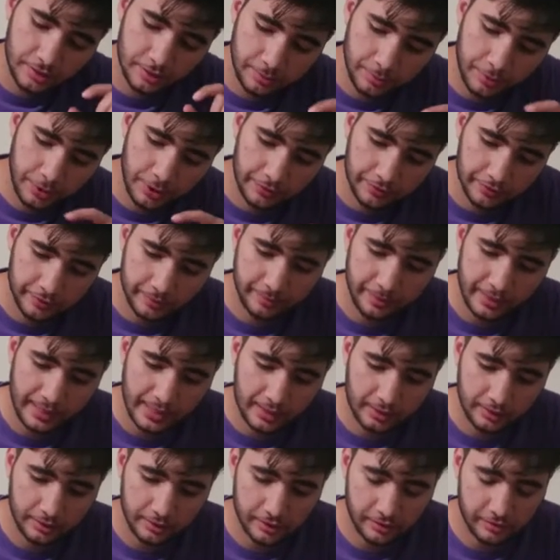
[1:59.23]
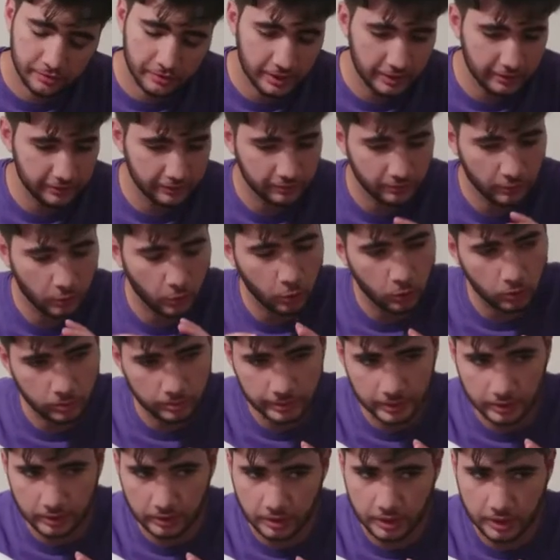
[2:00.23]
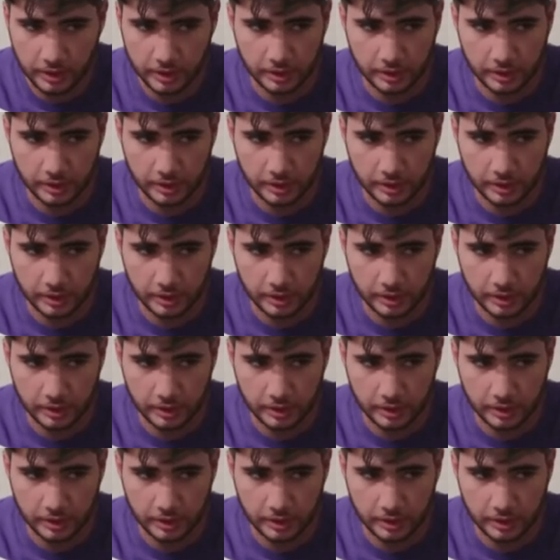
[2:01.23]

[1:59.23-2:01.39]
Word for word: the perfect balance, right? Whole milk,